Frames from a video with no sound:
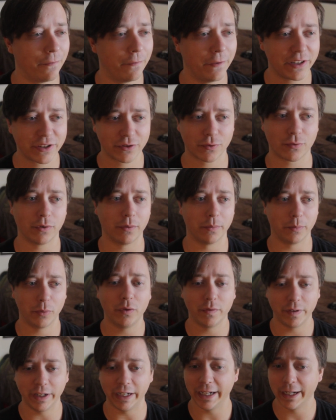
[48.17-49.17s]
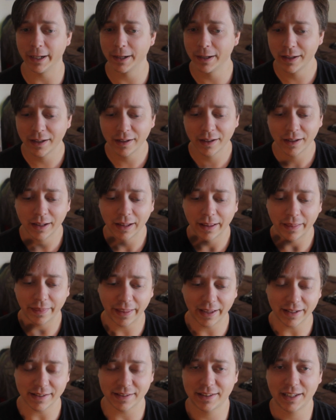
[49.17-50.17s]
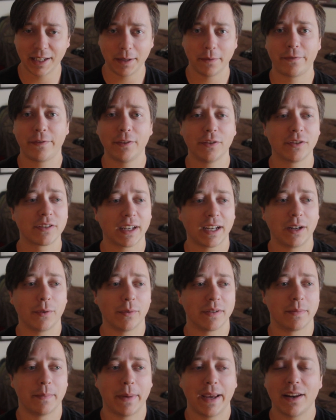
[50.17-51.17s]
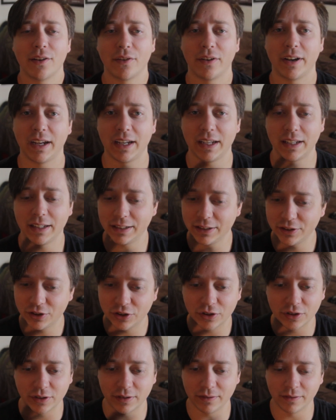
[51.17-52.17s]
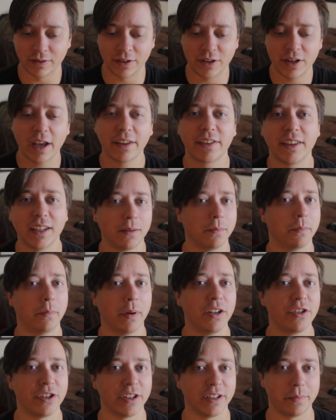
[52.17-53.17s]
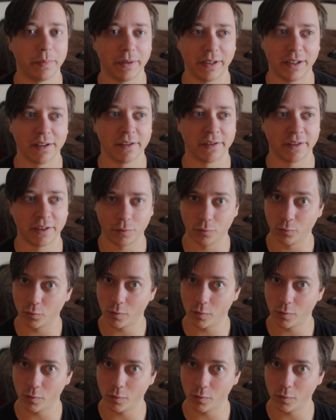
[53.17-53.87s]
visceral movie that feels like it was made on a just nothing budget, because it